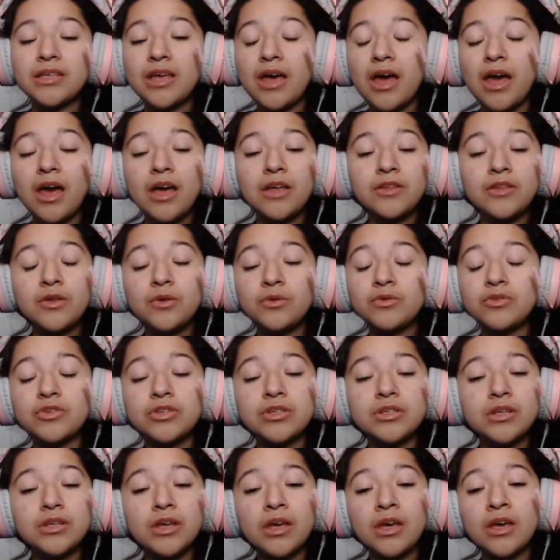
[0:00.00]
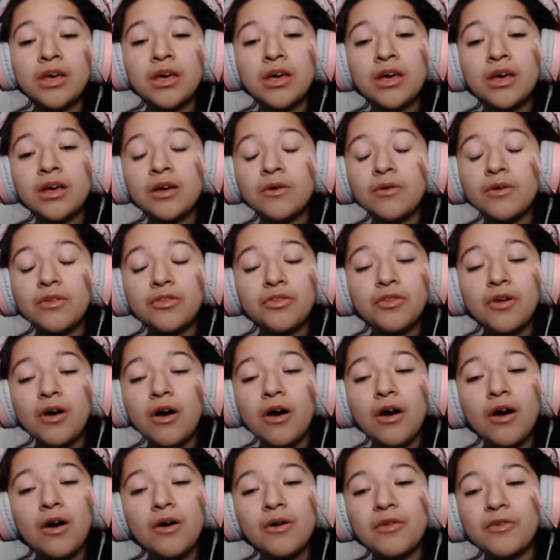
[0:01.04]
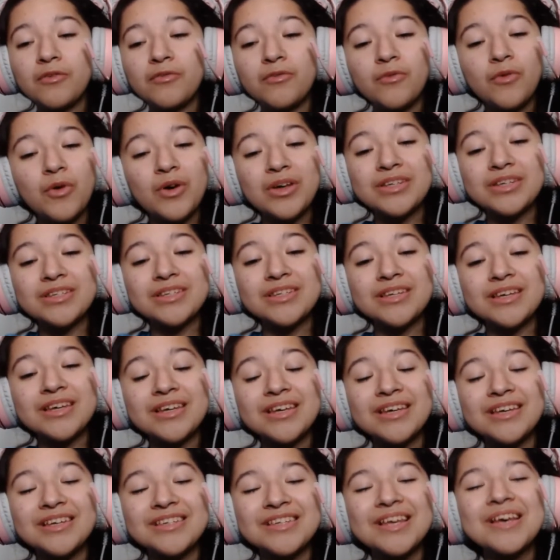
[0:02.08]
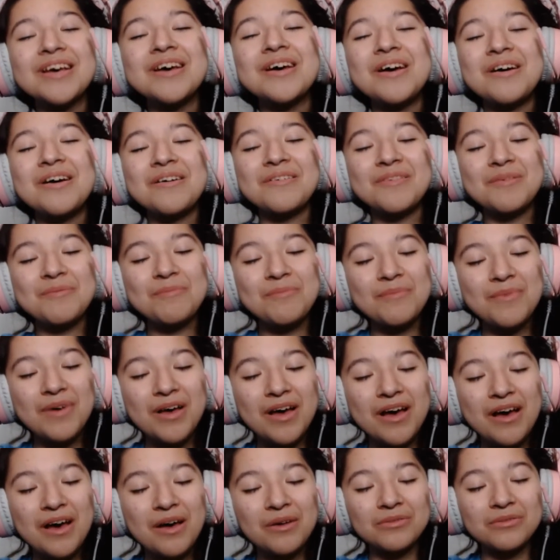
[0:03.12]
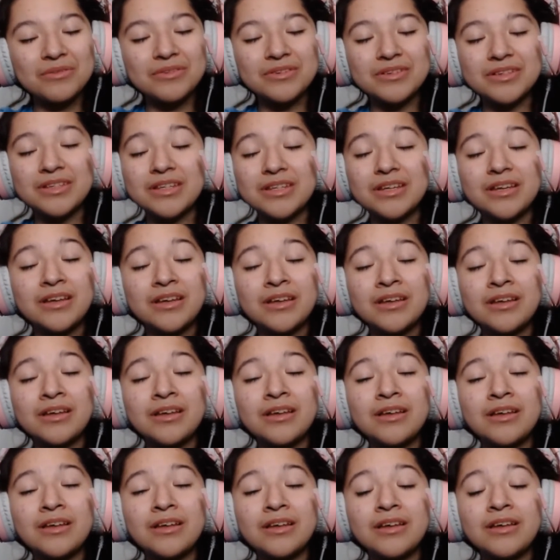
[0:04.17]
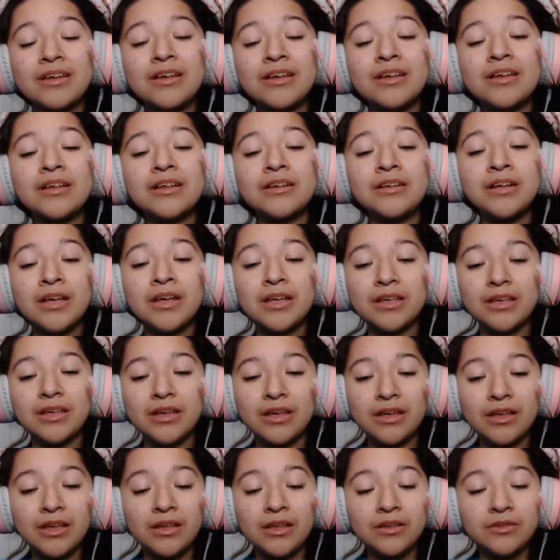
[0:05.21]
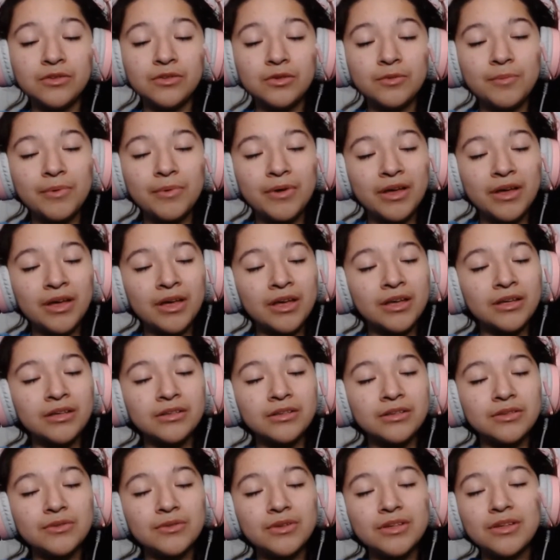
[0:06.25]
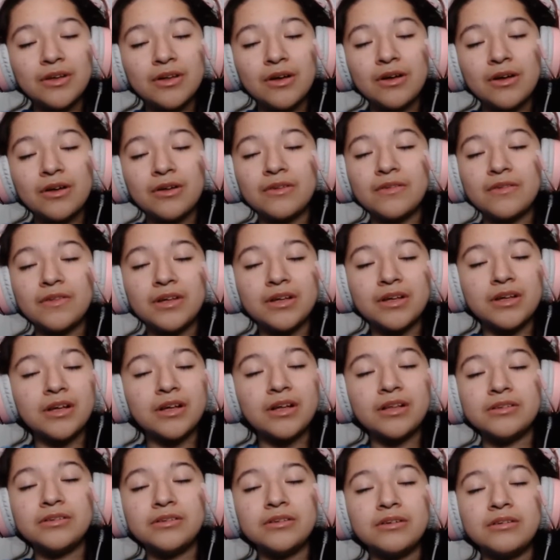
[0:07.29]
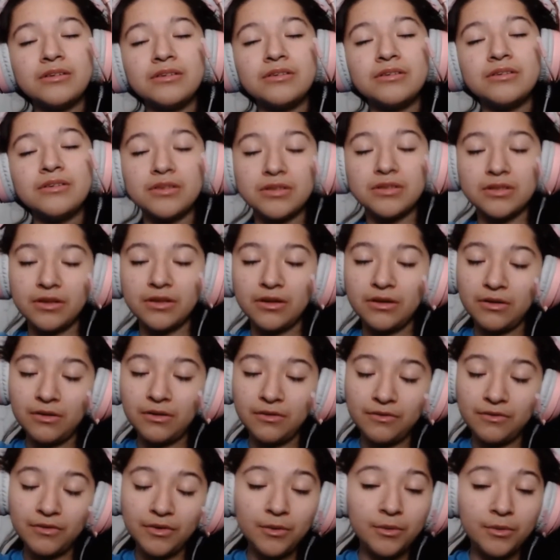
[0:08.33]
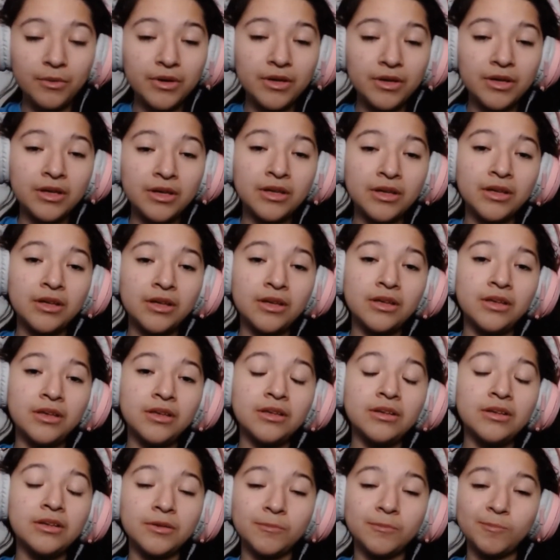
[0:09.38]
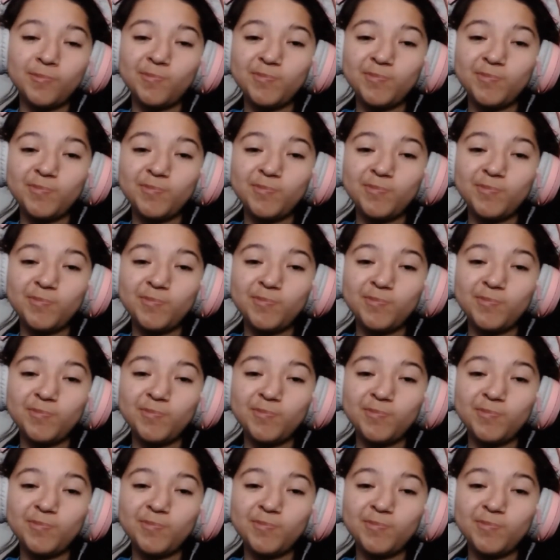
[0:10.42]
Can you sing with all the voices of the mountain? Can you paint with all the colors of the wind?